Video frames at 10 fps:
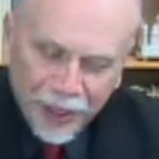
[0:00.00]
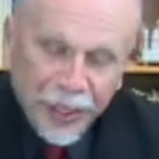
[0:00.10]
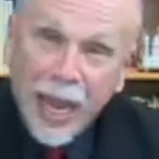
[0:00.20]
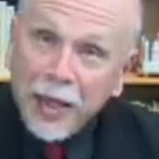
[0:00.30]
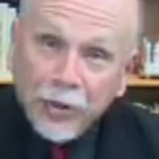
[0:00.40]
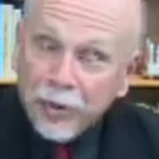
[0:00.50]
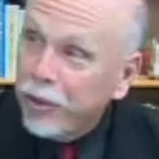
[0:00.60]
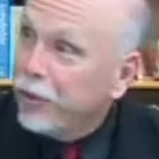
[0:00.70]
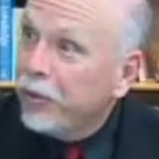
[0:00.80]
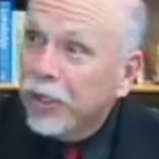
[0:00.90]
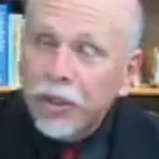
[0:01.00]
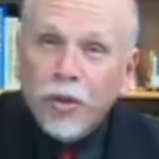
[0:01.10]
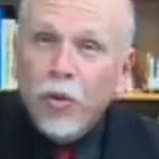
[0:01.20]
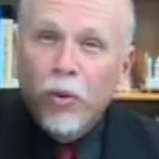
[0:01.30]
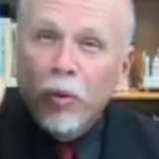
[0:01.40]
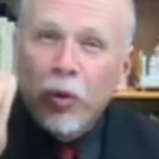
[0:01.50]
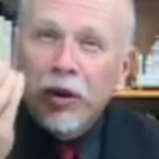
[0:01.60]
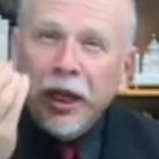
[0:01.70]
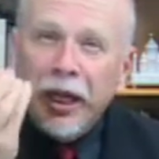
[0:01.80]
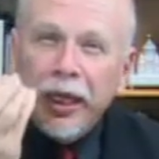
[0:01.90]
Daniel 2, the stone. We're in
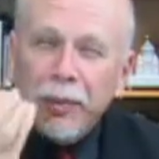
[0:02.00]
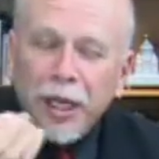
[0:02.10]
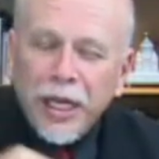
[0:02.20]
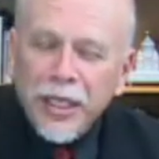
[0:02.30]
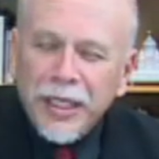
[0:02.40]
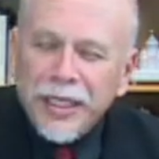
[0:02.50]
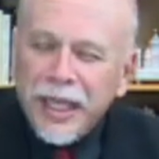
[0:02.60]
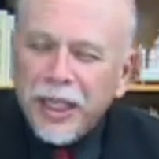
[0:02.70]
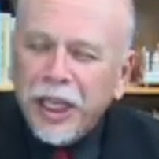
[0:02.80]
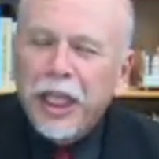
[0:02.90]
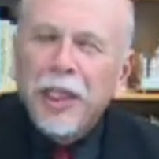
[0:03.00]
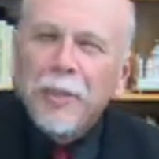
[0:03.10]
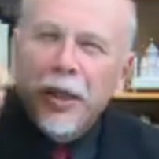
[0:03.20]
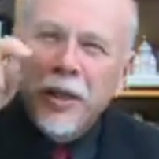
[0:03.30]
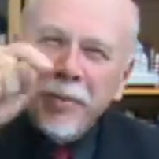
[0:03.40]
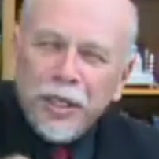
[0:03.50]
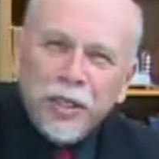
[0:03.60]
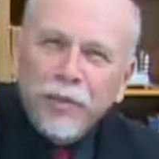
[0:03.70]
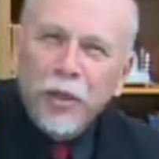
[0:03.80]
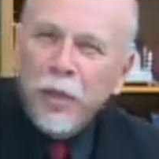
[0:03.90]
the kingdom today. Jesus said the kingdom is in the
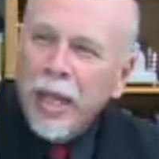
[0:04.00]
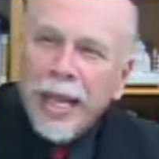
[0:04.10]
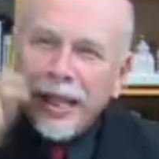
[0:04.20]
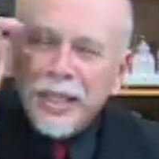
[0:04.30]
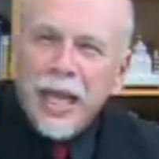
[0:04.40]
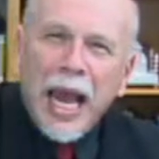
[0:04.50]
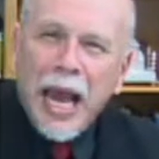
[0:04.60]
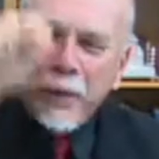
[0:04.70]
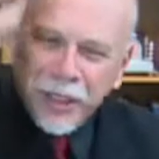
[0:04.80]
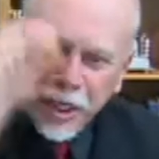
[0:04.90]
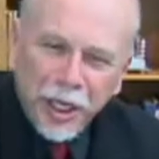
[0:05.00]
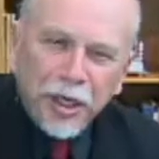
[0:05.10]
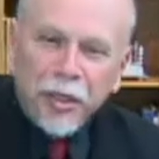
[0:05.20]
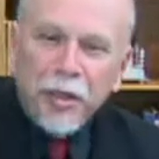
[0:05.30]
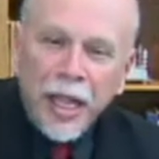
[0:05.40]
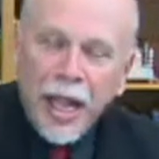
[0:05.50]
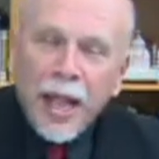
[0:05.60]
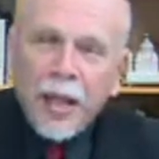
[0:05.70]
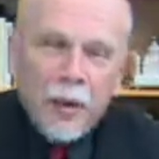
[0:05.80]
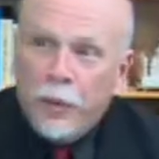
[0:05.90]
midst of you. It's now. It's here.
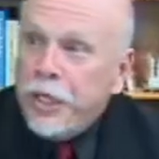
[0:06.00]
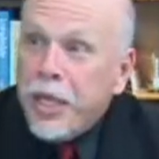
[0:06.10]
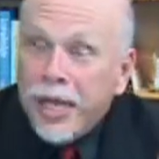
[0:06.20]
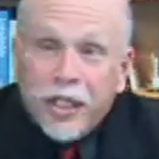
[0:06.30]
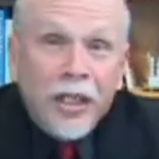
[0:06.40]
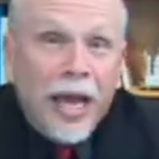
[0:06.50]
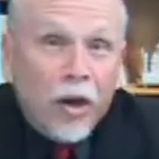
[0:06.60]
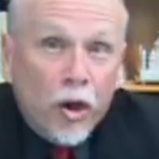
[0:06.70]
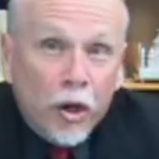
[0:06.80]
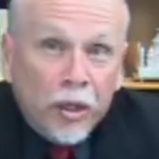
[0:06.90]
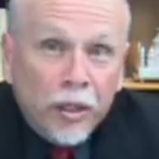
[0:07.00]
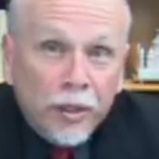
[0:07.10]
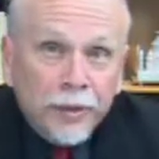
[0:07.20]
Yes, not all.